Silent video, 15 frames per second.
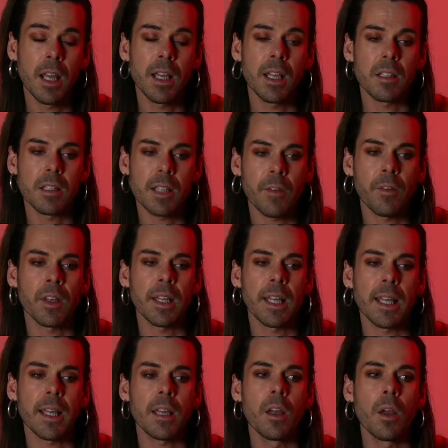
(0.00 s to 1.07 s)
It's
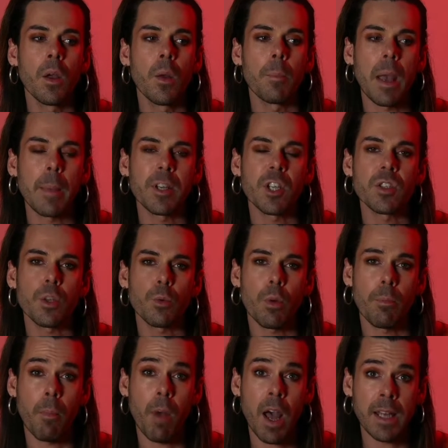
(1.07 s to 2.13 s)
definitely maybe just a
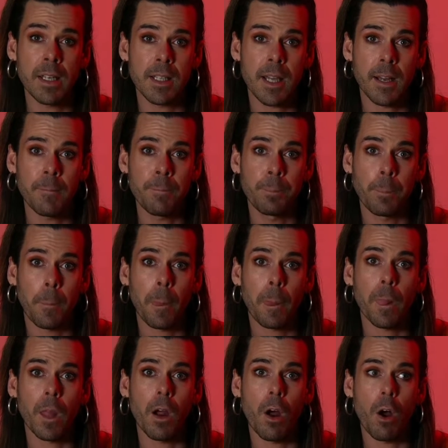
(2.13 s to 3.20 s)
reminder
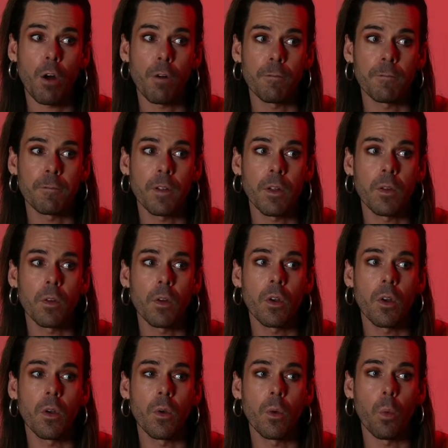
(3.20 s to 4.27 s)
of
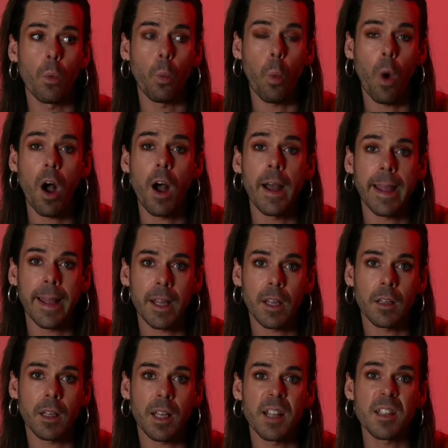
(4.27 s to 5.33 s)
why
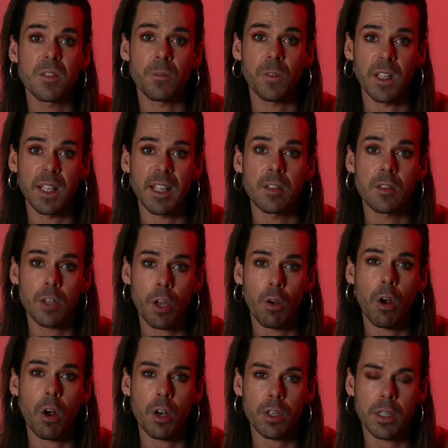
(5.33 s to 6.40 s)
it's feeling so
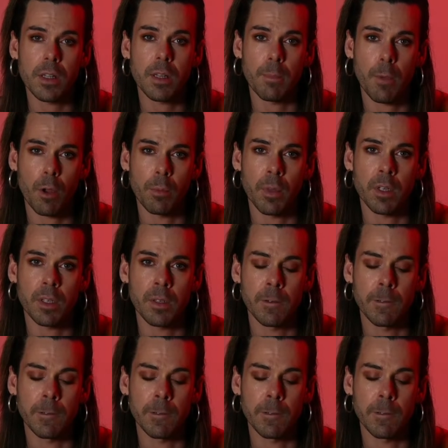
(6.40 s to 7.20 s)
hot at the moment.